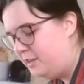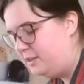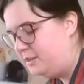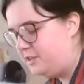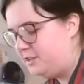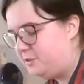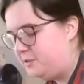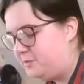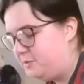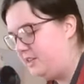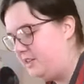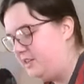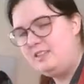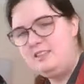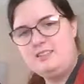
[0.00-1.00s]
just want
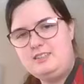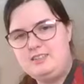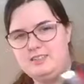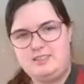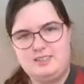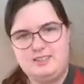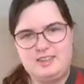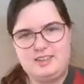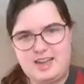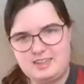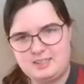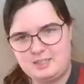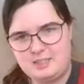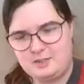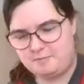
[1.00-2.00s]
to get
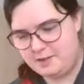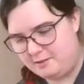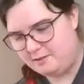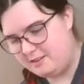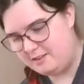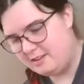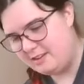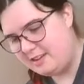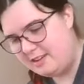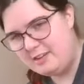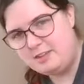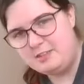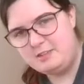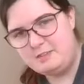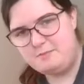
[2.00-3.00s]
a
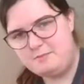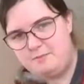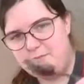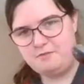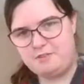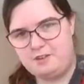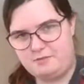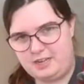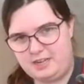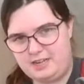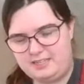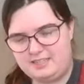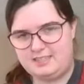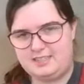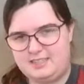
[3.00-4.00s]
spoonful of
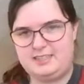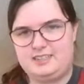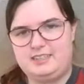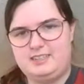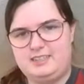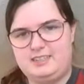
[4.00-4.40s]
icing,